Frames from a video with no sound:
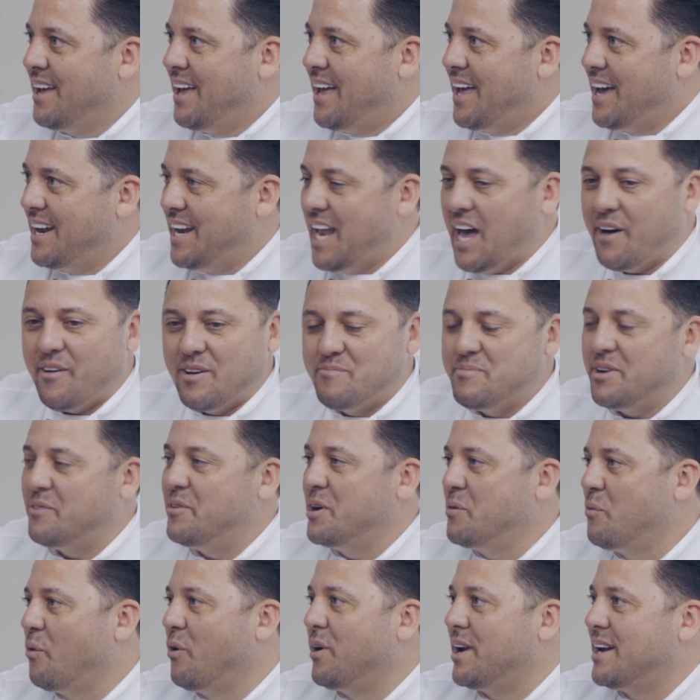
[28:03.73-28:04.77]
Right. And now I've been
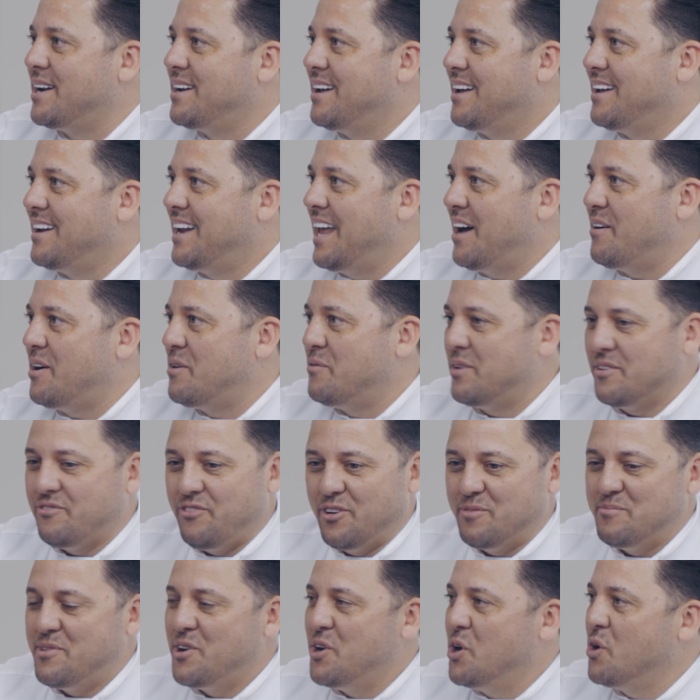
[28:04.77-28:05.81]
rewarded. Now I went
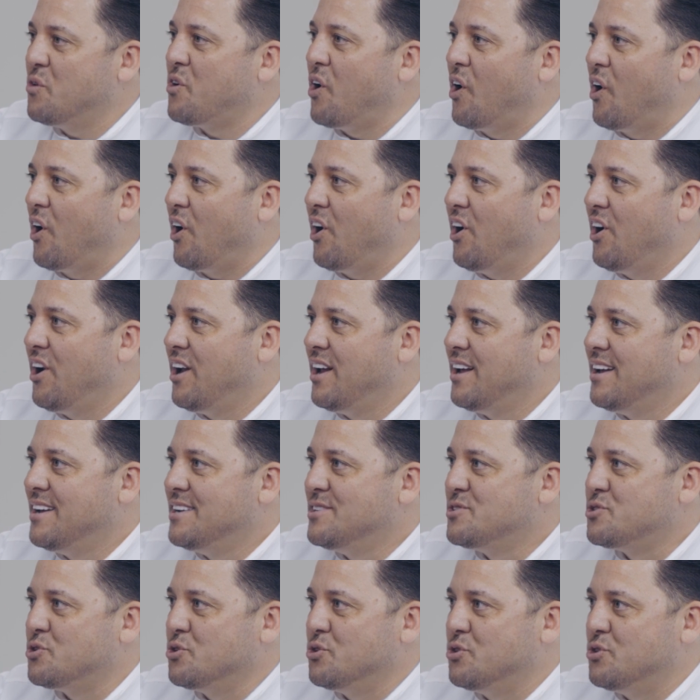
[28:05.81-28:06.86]
from no car
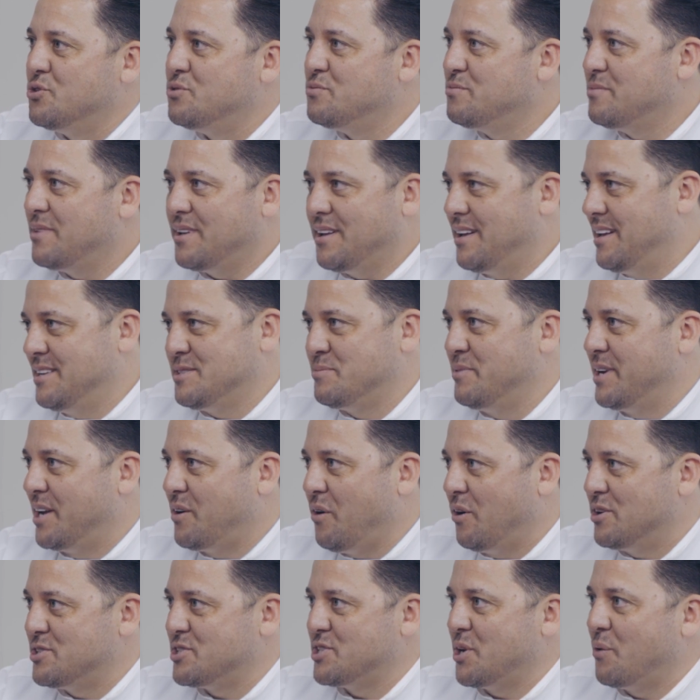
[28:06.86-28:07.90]
to as many
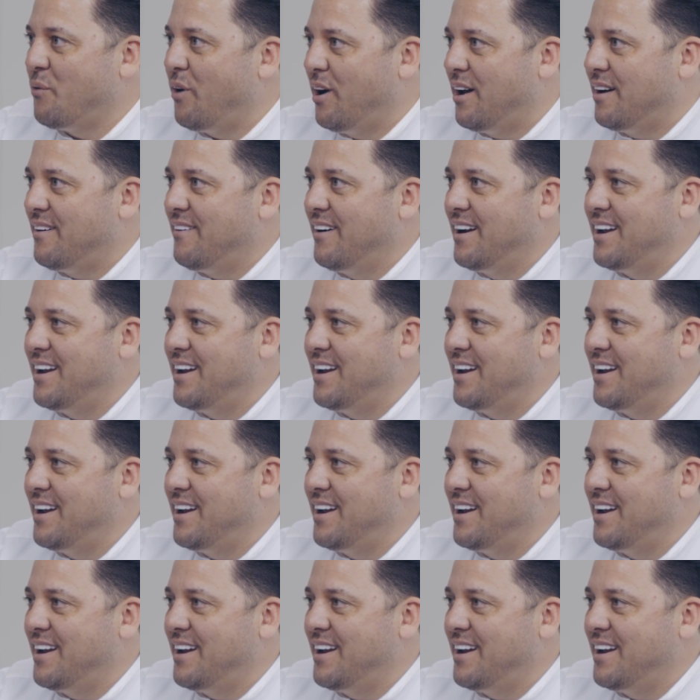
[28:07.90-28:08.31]
cars as I want,